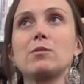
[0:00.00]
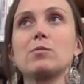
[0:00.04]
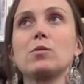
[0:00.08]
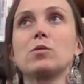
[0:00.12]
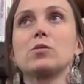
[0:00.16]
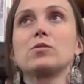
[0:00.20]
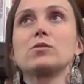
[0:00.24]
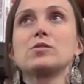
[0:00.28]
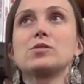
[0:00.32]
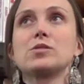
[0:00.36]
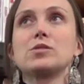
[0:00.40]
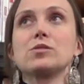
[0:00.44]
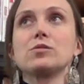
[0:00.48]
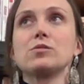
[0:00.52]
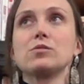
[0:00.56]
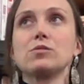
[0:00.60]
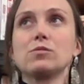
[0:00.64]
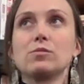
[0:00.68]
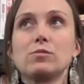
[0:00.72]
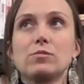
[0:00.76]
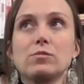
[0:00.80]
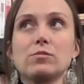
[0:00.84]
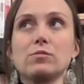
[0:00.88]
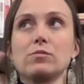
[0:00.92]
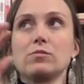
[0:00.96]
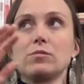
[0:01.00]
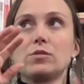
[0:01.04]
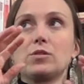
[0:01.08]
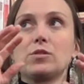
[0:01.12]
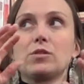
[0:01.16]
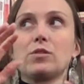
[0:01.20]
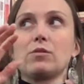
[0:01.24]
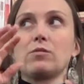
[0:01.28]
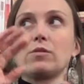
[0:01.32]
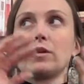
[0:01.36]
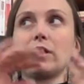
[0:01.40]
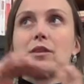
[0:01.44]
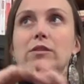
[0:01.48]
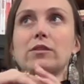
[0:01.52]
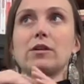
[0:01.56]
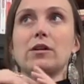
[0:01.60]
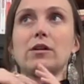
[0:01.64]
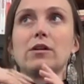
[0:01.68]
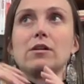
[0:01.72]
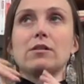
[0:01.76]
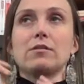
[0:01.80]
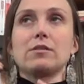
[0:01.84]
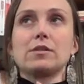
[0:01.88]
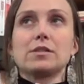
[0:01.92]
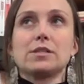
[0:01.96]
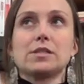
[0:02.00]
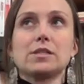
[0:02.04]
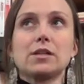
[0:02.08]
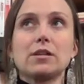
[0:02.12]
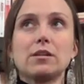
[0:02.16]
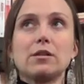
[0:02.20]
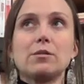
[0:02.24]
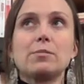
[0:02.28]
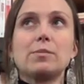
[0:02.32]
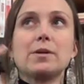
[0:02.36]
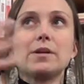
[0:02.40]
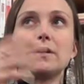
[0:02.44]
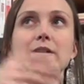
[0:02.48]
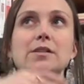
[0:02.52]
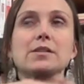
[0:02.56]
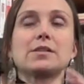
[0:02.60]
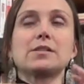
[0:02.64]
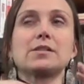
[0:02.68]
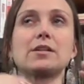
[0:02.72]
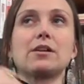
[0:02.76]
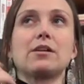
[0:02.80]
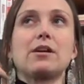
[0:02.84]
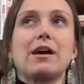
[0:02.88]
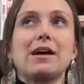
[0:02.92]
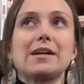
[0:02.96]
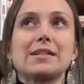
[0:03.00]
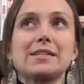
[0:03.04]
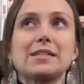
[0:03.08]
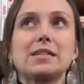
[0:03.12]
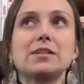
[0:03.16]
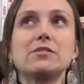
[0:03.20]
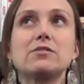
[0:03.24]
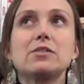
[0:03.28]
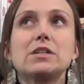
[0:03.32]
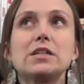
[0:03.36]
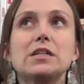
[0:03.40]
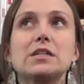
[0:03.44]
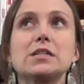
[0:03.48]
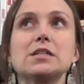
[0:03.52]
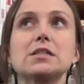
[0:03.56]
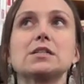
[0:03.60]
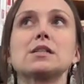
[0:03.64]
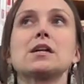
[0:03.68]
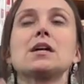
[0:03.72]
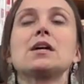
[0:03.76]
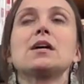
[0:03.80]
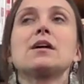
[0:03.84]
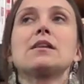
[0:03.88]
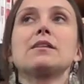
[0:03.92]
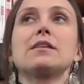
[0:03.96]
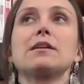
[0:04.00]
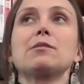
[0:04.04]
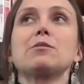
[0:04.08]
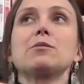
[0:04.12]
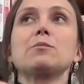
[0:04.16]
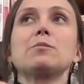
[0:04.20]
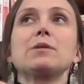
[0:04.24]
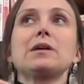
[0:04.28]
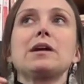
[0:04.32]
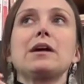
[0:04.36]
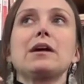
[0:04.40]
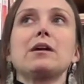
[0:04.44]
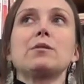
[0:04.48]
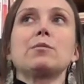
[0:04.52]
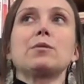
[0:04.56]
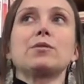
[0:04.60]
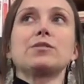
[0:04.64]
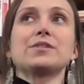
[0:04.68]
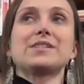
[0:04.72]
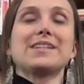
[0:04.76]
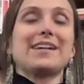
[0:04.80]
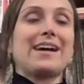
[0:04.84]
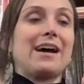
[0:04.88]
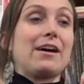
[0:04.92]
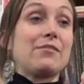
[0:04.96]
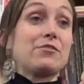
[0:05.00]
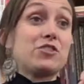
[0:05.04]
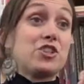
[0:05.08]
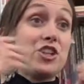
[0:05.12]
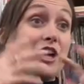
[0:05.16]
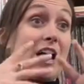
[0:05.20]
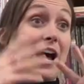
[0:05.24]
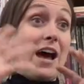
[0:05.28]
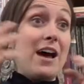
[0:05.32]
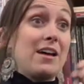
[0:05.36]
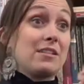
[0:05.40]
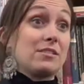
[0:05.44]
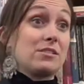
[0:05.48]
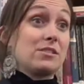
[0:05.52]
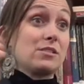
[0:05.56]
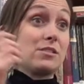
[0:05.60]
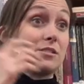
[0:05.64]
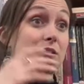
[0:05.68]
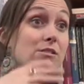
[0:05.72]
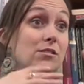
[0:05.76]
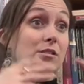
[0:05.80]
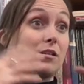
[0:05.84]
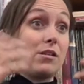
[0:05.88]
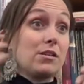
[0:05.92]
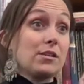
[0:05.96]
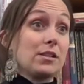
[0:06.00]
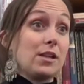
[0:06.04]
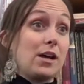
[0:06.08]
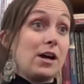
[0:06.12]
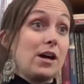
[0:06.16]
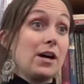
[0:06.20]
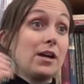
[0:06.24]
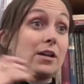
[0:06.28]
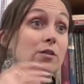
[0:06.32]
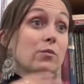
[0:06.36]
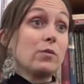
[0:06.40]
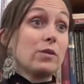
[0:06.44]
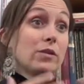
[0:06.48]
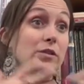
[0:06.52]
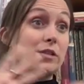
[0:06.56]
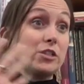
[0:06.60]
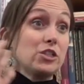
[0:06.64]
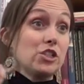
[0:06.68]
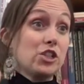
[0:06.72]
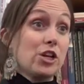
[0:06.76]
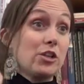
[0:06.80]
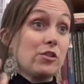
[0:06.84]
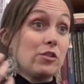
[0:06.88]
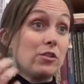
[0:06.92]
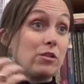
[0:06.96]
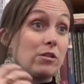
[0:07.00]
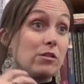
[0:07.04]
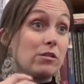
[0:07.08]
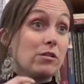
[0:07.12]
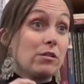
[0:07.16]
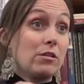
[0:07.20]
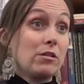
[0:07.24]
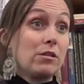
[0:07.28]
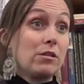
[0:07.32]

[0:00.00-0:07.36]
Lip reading: able to, you know, get the syllabus, their activities. They would be able to have chats online with each other.